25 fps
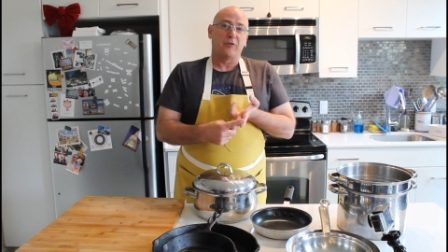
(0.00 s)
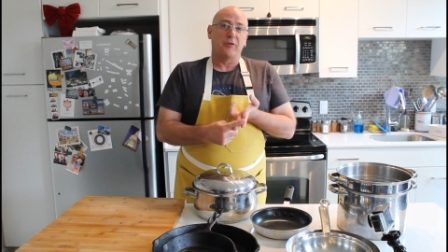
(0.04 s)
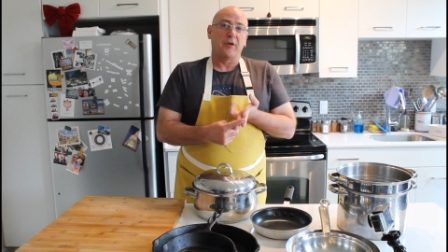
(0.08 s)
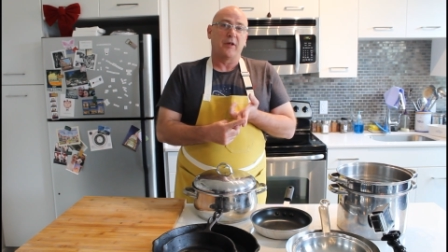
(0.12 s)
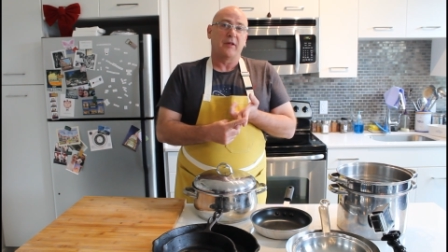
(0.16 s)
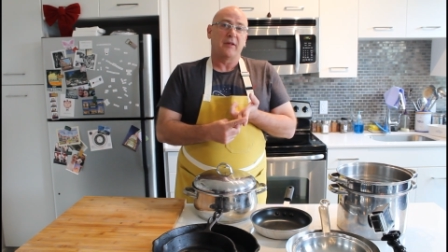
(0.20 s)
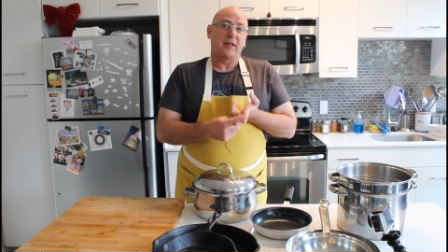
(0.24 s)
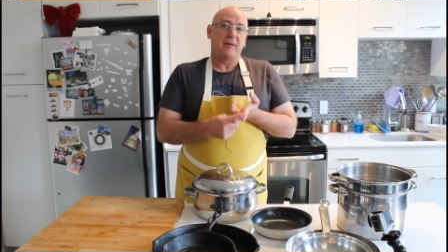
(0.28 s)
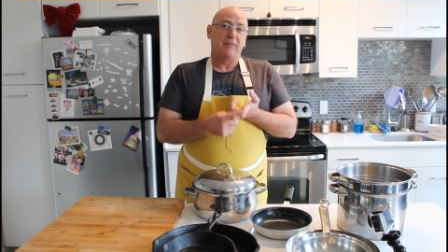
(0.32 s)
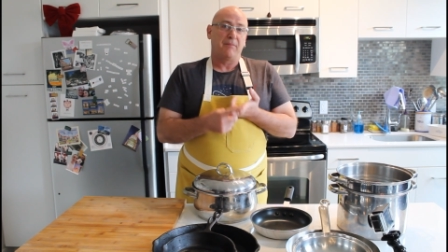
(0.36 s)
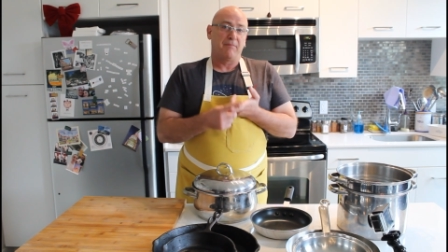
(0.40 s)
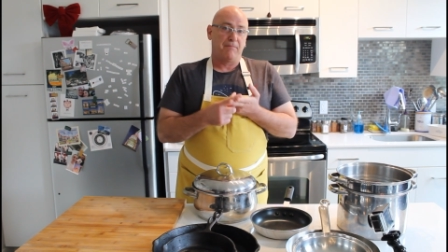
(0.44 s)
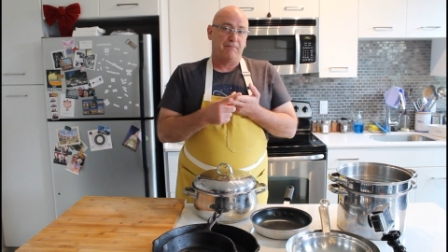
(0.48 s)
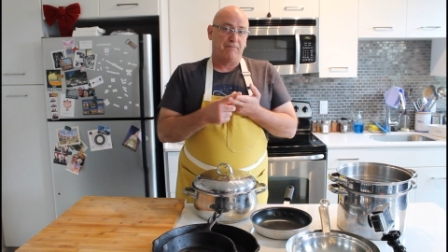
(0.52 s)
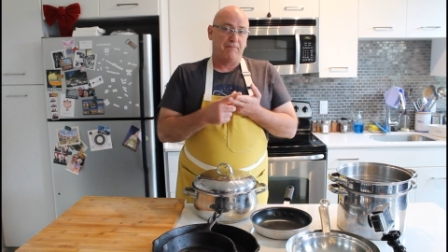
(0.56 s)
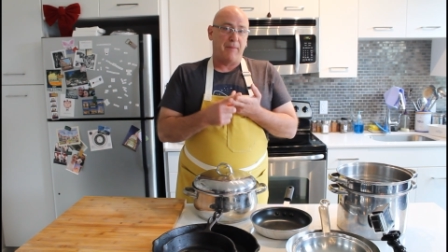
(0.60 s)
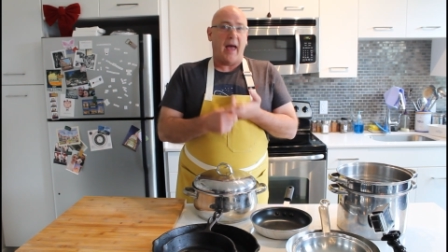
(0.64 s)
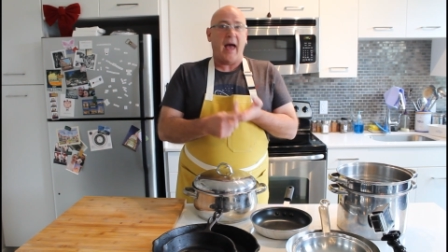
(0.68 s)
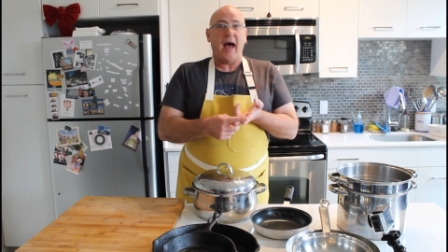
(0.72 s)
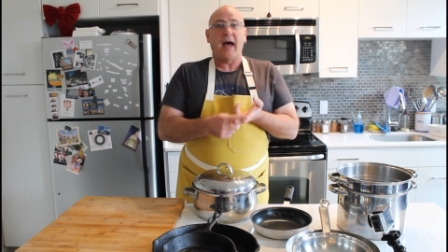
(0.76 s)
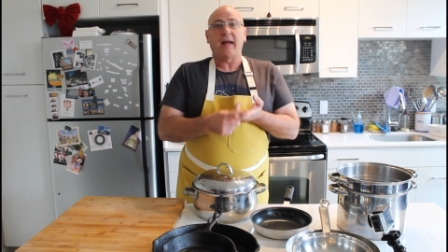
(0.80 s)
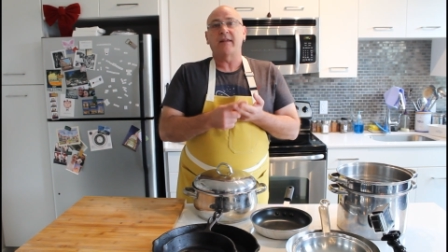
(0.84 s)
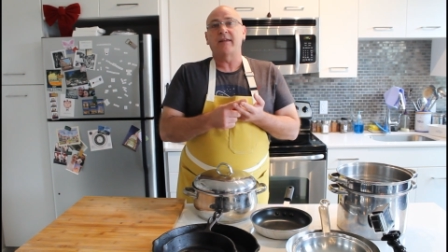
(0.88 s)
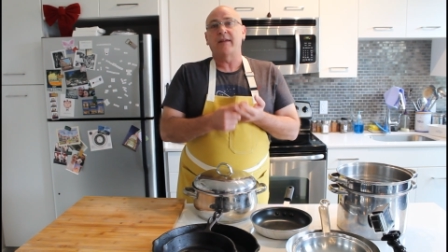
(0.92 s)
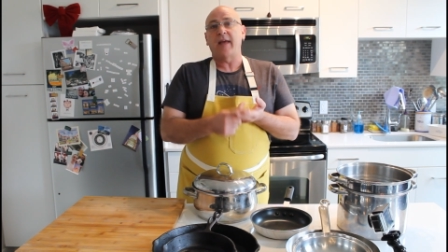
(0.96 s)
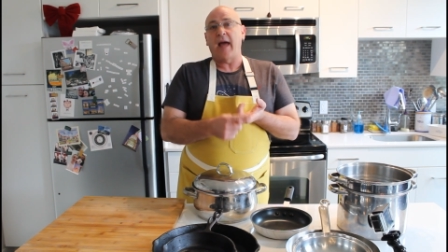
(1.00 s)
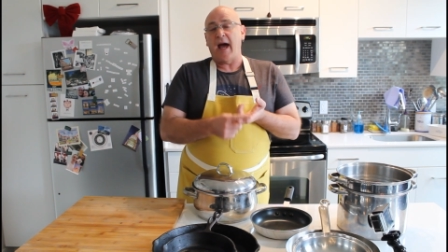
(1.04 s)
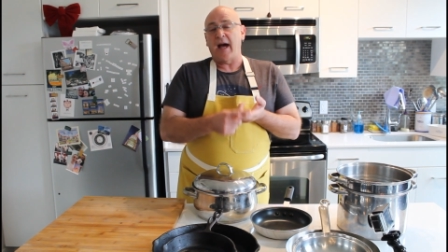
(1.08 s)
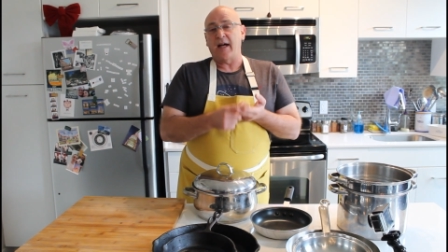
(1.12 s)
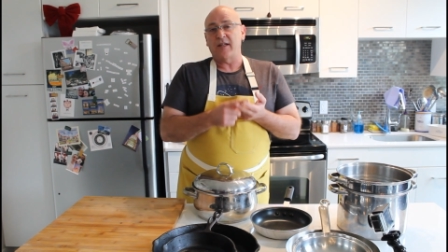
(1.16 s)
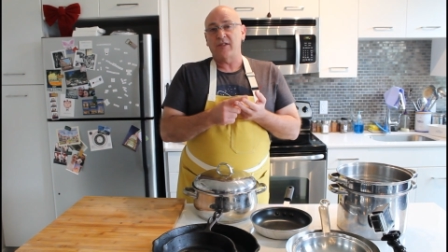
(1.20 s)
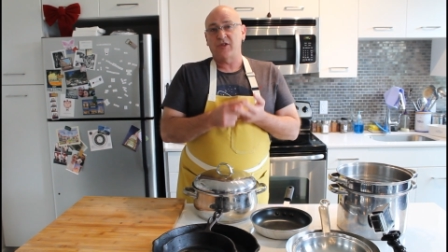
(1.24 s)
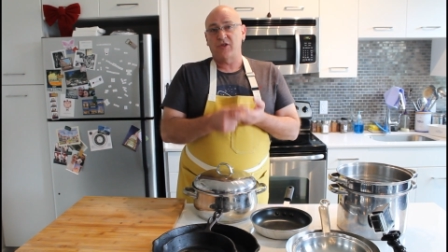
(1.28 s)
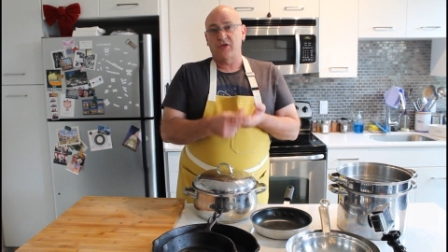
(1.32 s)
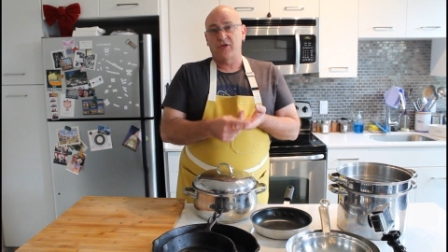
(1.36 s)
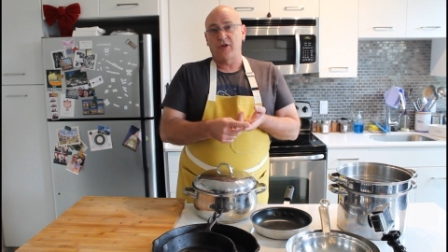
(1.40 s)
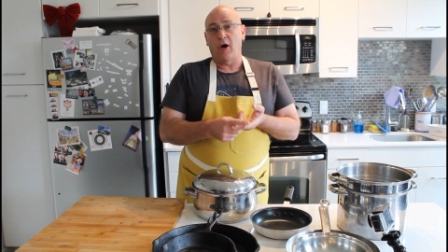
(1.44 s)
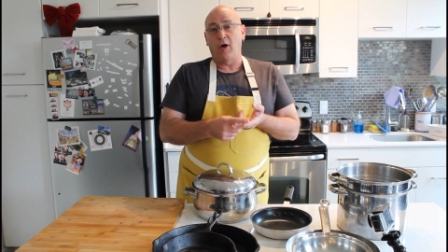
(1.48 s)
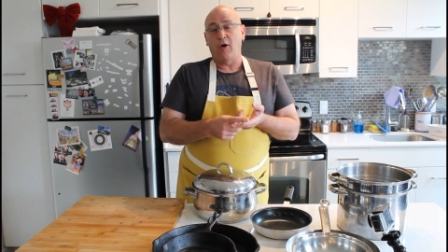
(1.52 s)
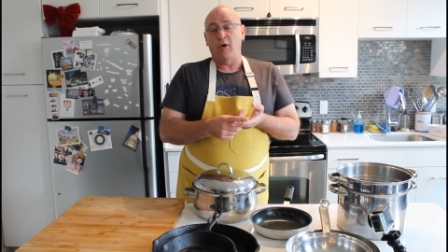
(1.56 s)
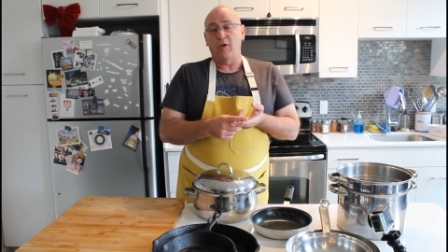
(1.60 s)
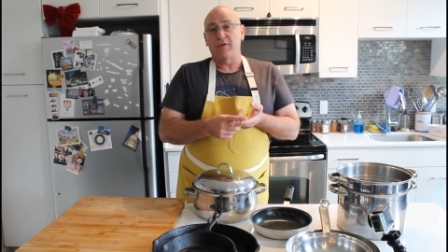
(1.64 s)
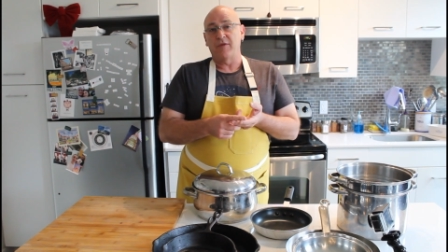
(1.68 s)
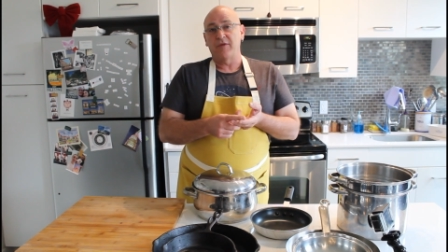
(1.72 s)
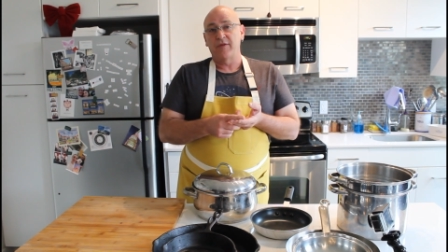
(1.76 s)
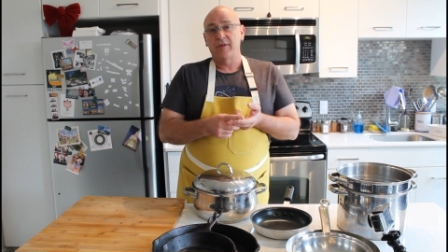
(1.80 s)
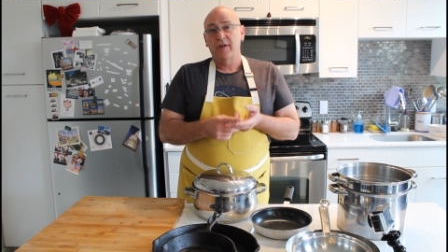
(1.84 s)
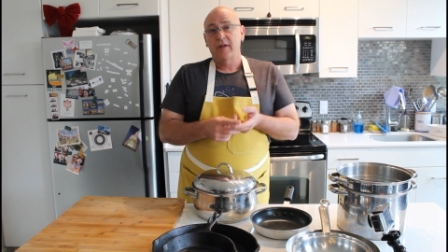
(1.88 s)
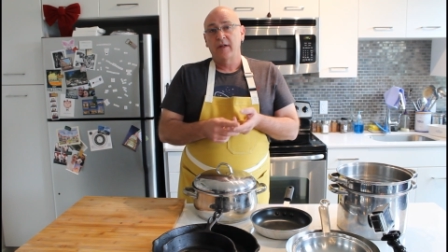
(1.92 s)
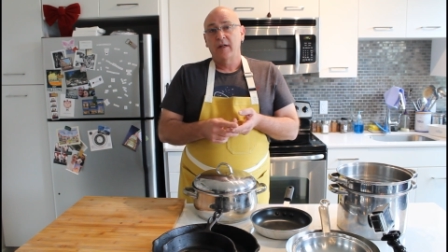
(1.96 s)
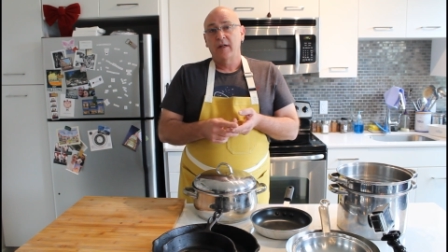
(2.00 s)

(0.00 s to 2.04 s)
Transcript: really bad gas stove.